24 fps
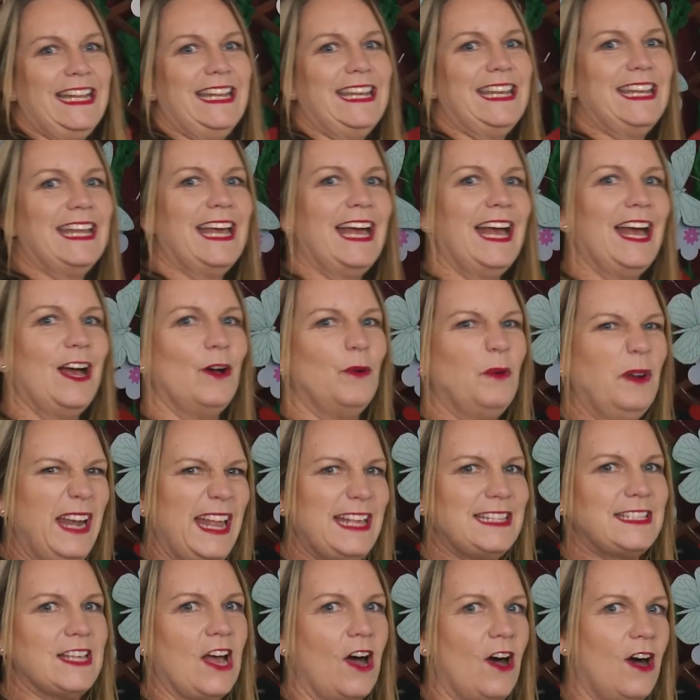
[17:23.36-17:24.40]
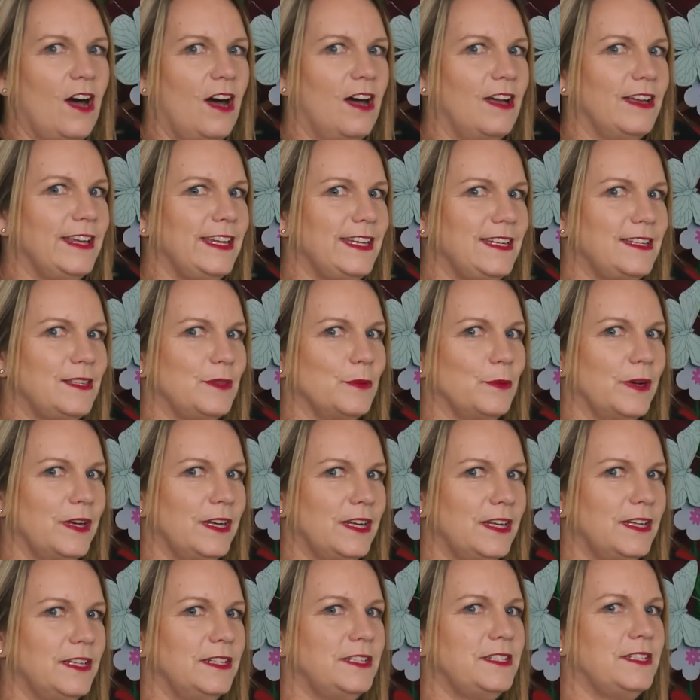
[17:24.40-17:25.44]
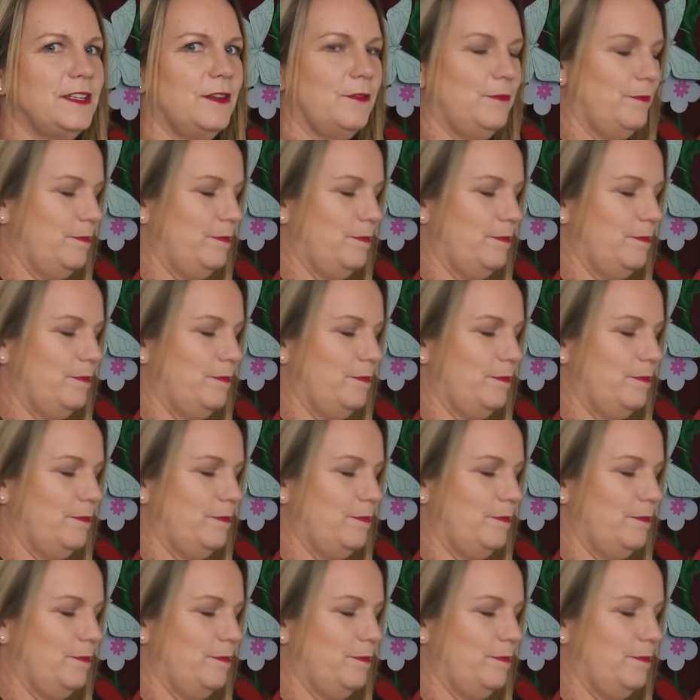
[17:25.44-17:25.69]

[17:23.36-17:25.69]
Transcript: Now let's hide the word.